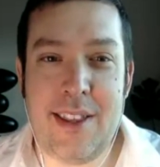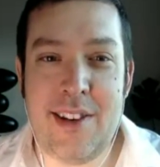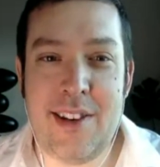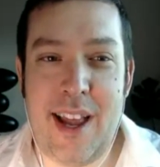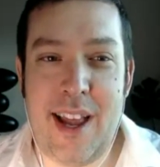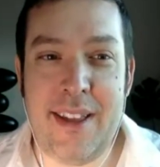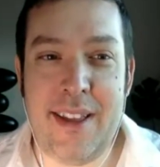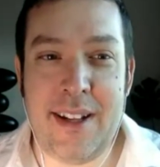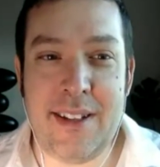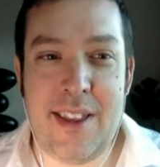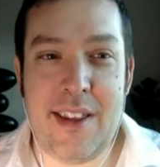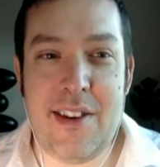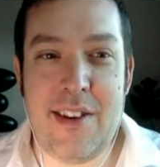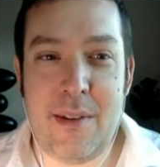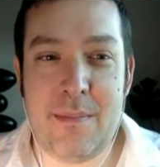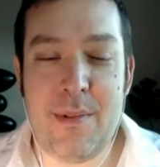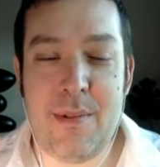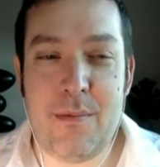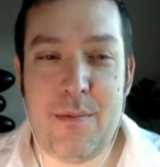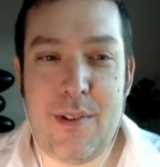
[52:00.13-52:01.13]
I think it's the
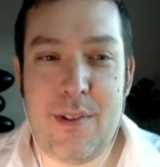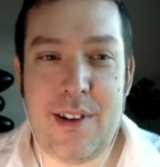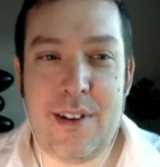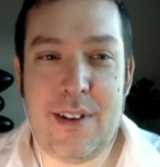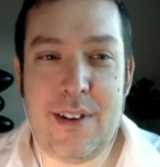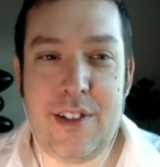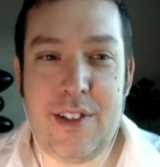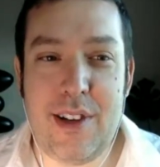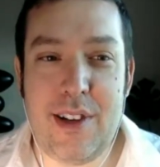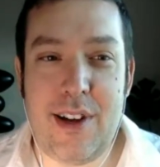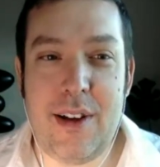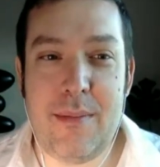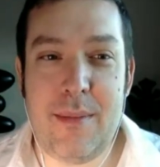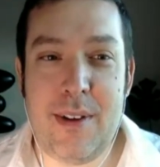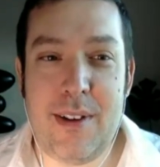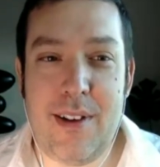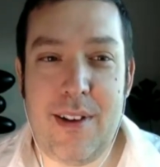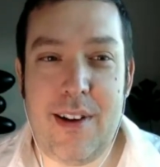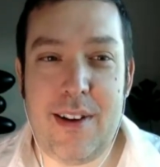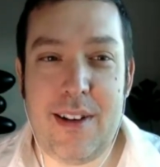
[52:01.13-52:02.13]
#1 job
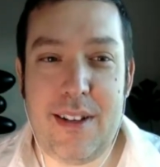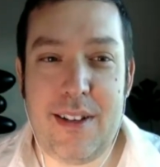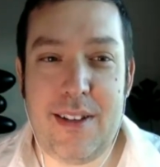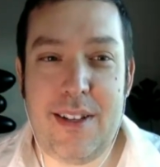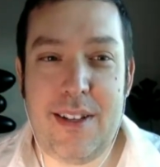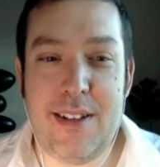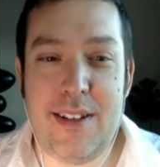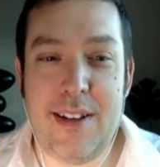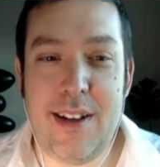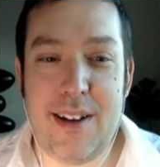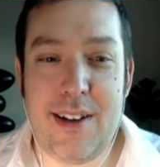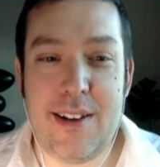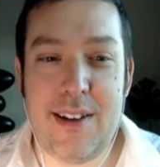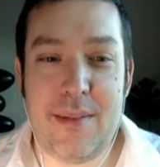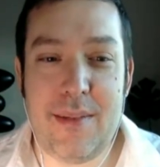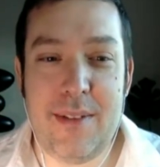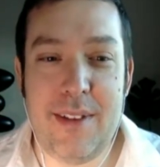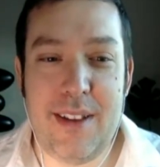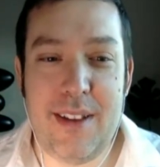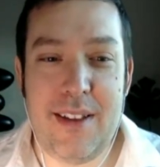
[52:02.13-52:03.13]
on
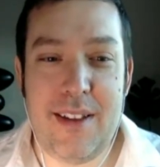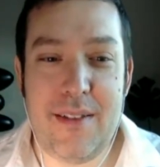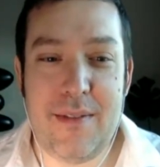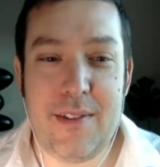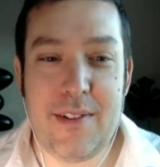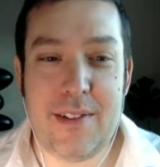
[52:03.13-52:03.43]
Indeed.com for search.